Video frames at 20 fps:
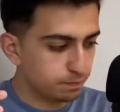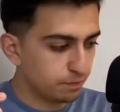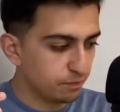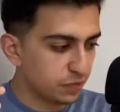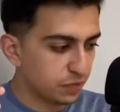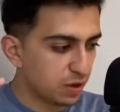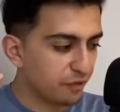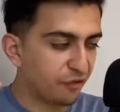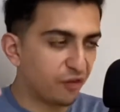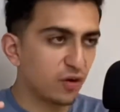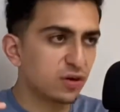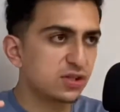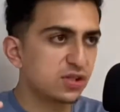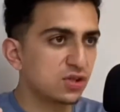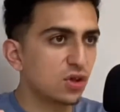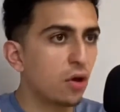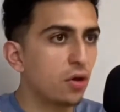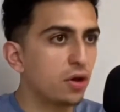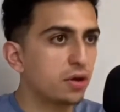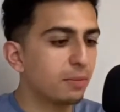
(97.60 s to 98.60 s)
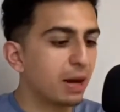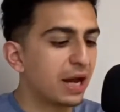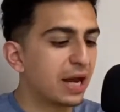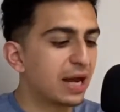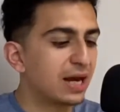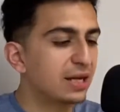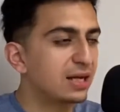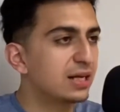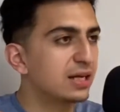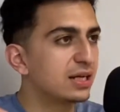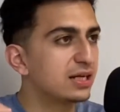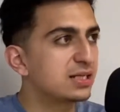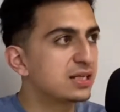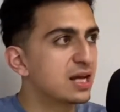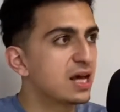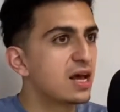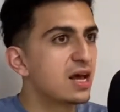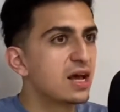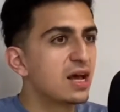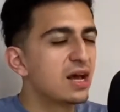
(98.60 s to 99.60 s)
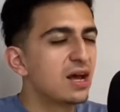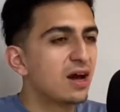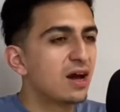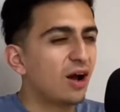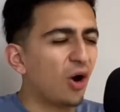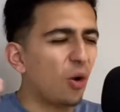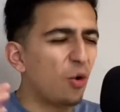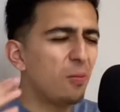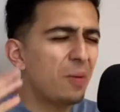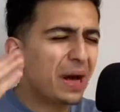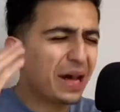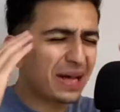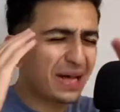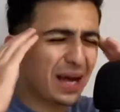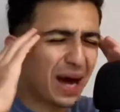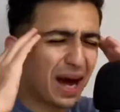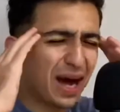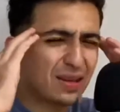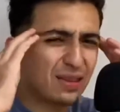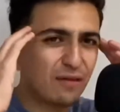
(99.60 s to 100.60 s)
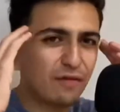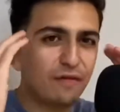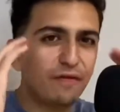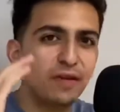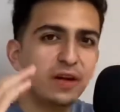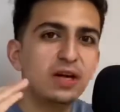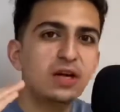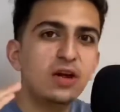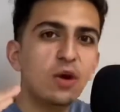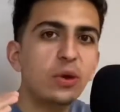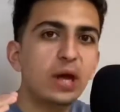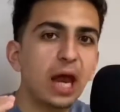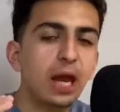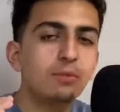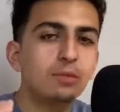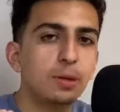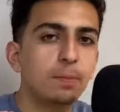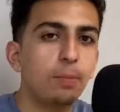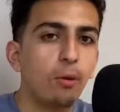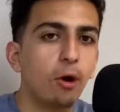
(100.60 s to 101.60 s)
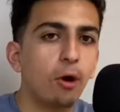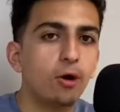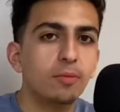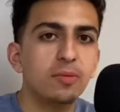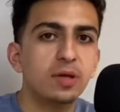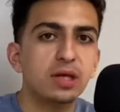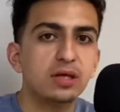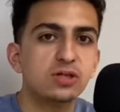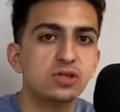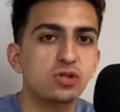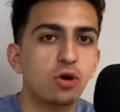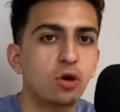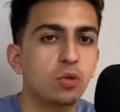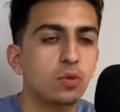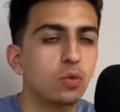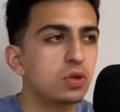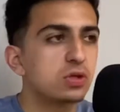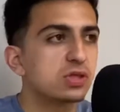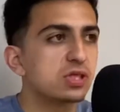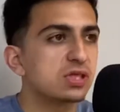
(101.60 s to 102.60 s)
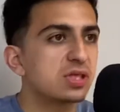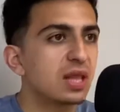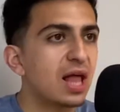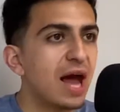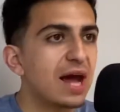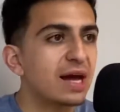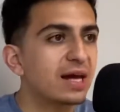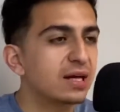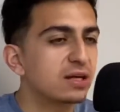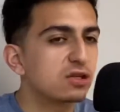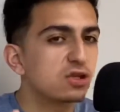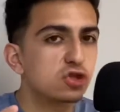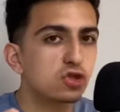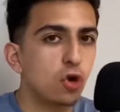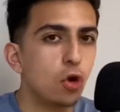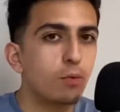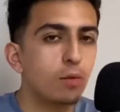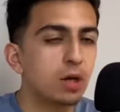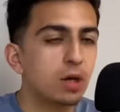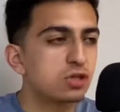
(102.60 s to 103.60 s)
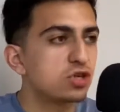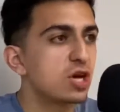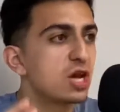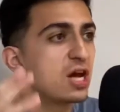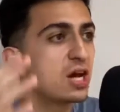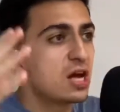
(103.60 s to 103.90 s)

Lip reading: first thought in my head is, oh my god, the video game department in Star Wars is lacking so much.